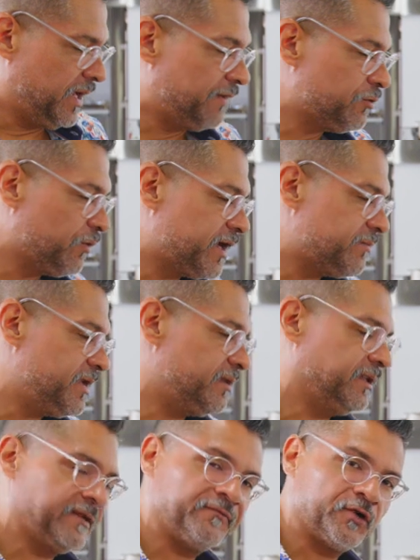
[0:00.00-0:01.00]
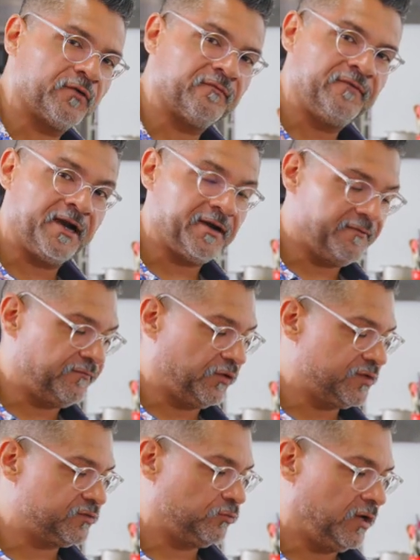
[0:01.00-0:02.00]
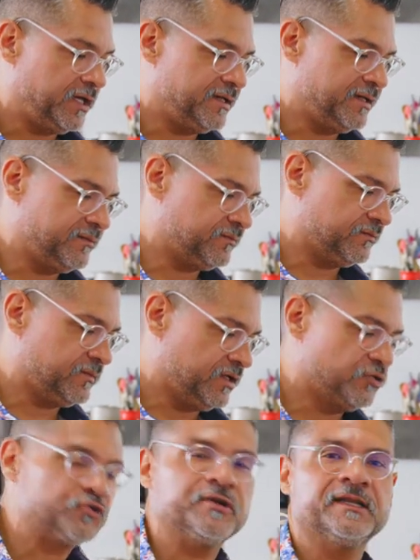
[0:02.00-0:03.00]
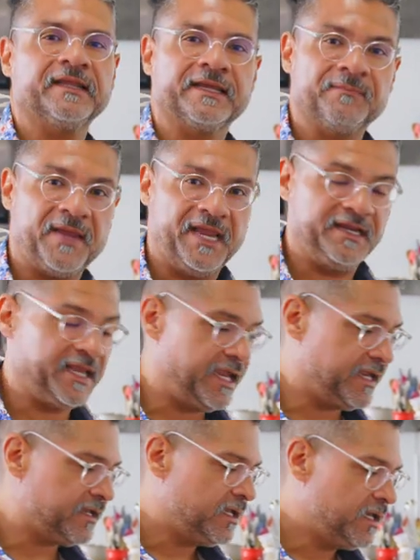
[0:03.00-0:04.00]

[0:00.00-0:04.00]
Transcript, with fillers: But I would recommend, like, for your very first one, you know, treat it like a pancake.